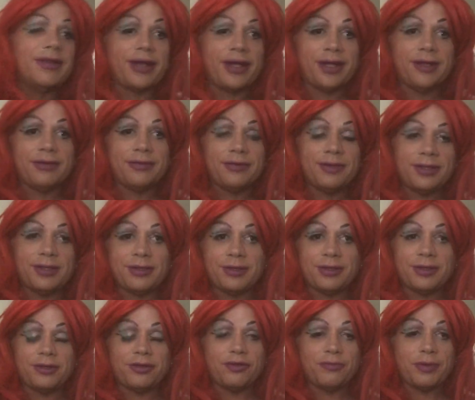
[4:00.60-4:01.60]
that, and
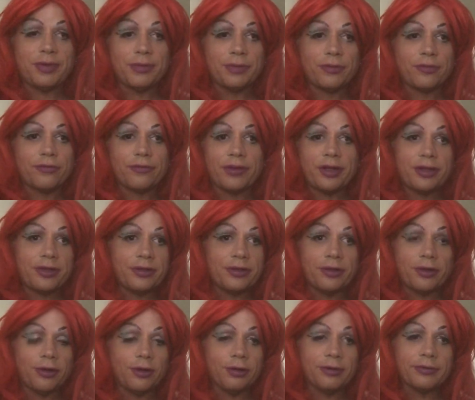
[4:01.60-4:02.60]
I know there are people on the right
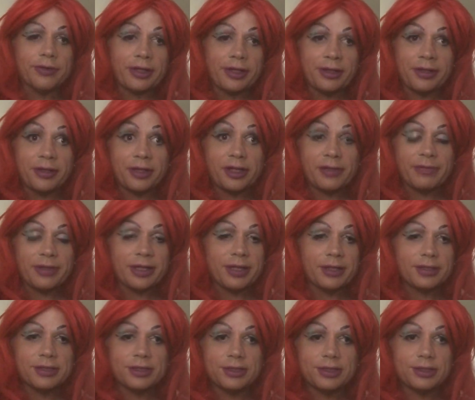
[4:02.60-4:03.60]
they're alt right
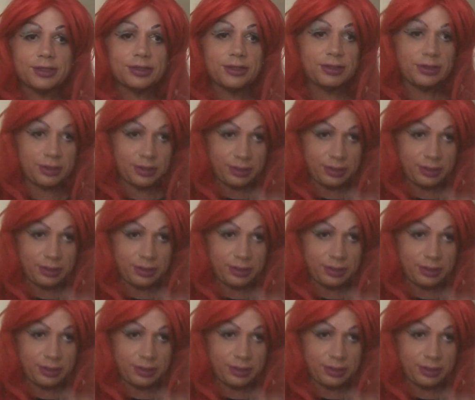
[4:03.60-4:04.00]
nutbags. I just,